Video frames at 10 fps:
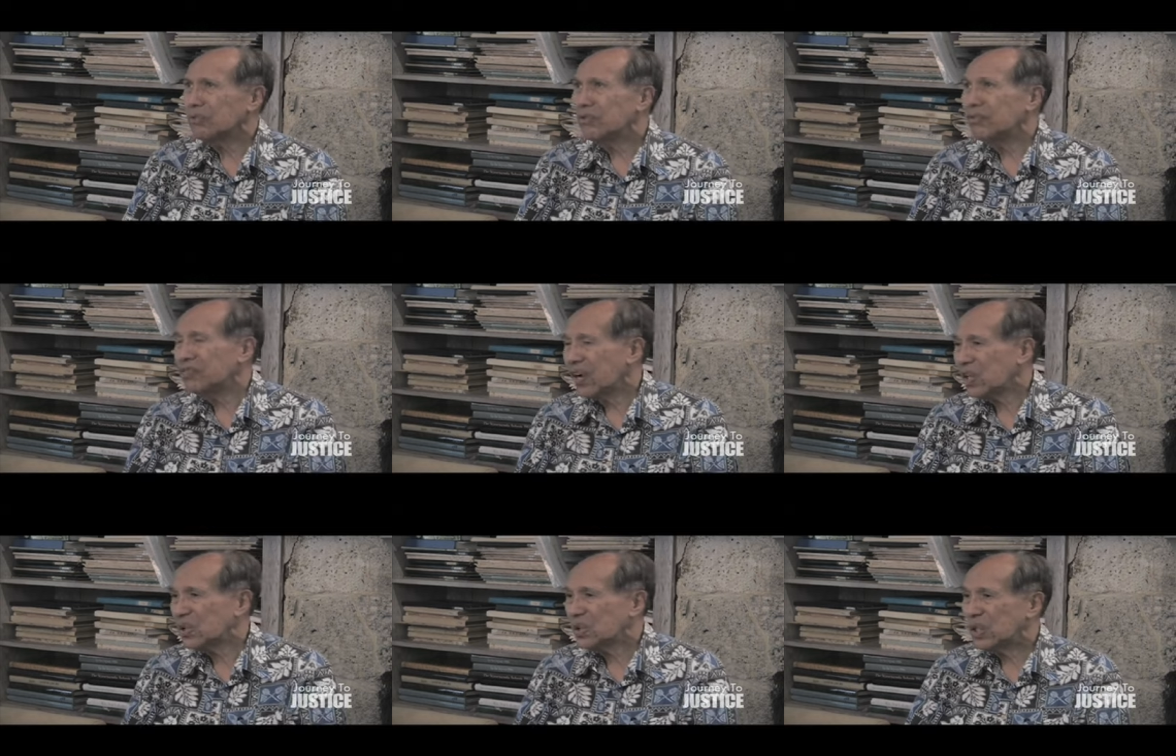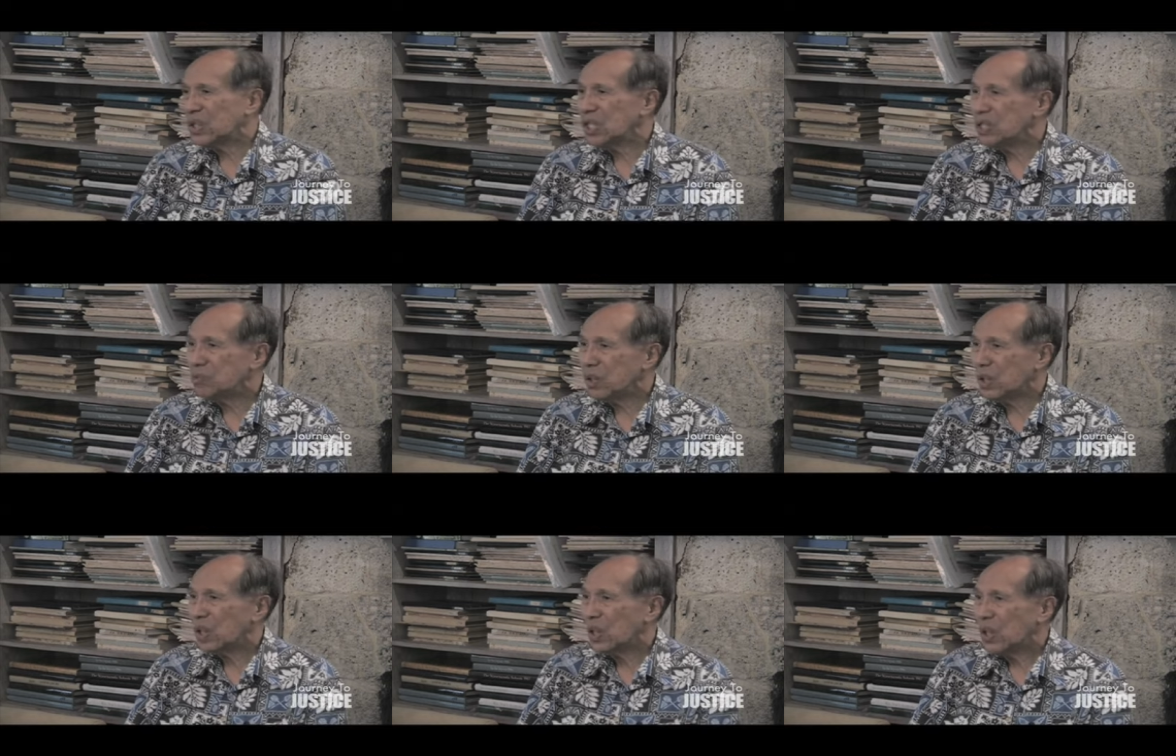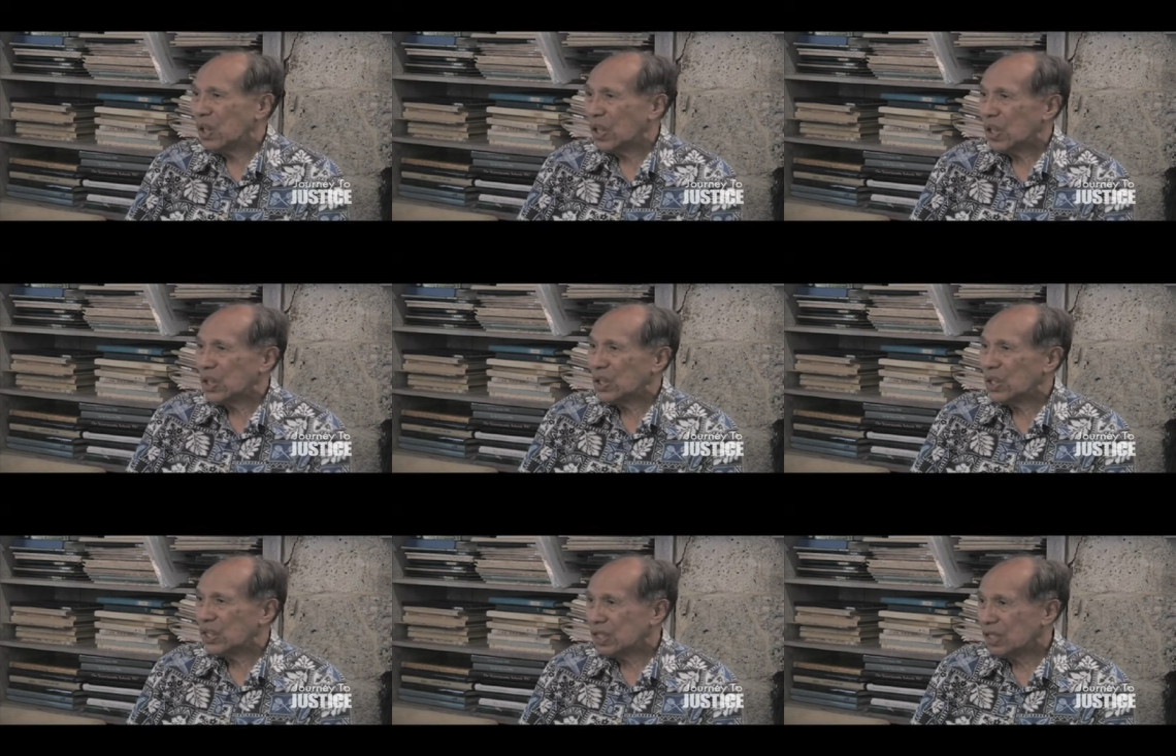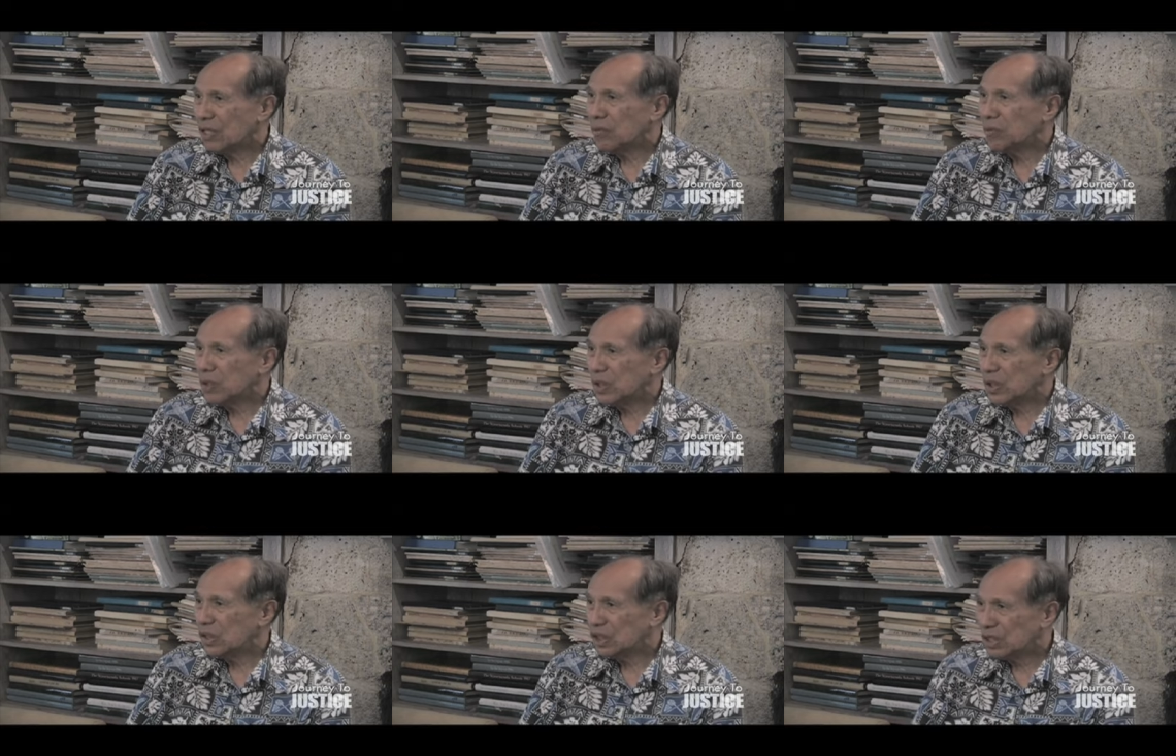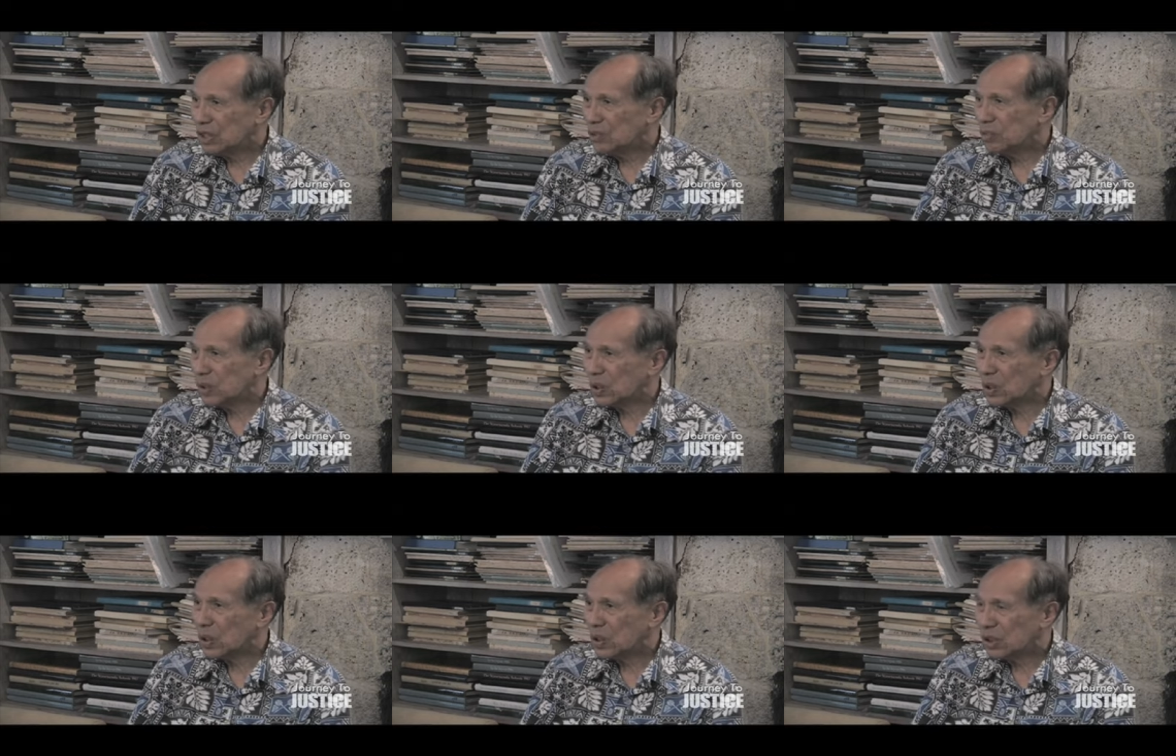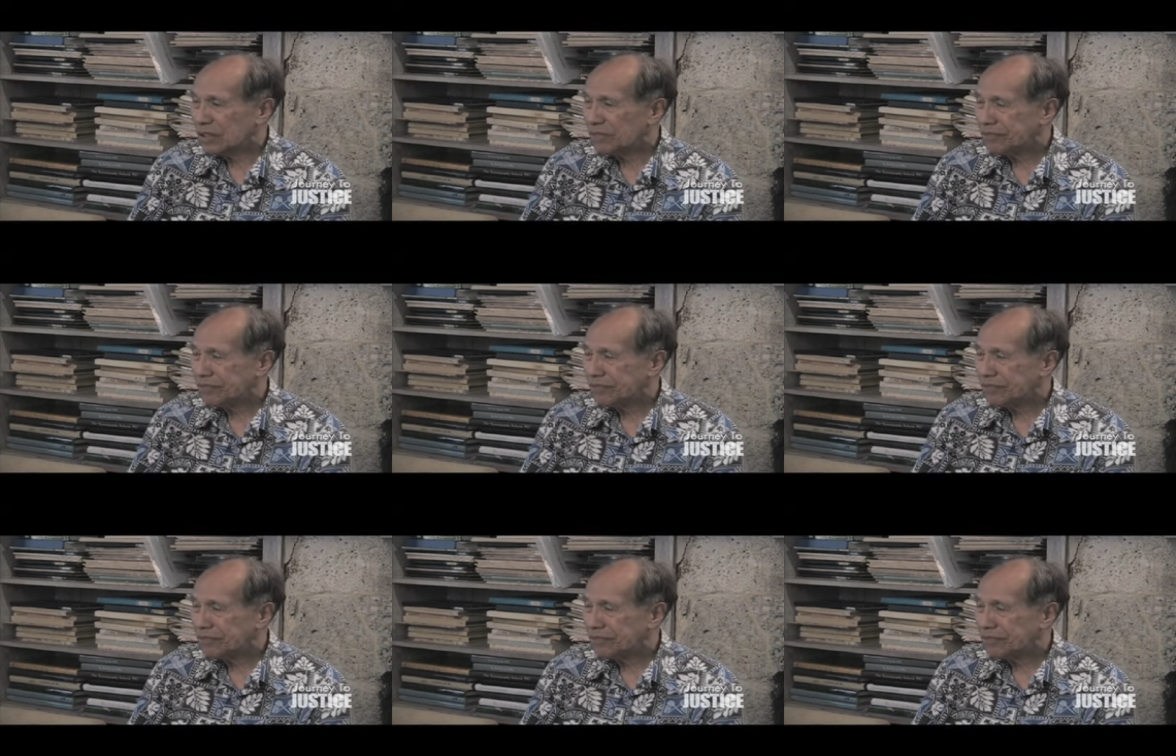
it refractory anemia at that time, but it's since been called